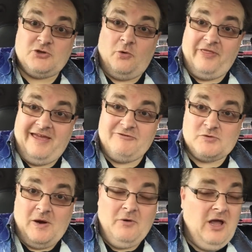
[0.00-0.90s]
saw there as
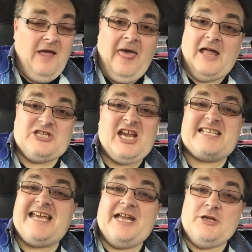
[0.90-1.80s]
well, I
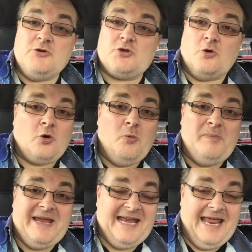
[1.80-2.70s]
checked out a new store called
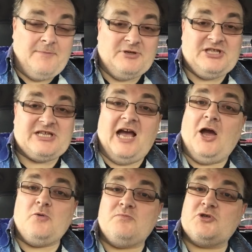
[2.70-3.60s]
B&M, which is a
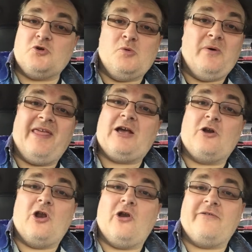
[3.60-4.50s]
home store, but they
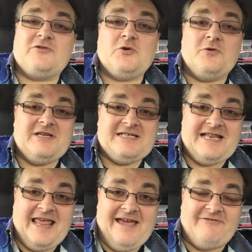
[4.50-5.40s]
got a lot of toys
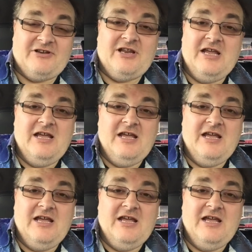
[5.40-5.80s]
in there and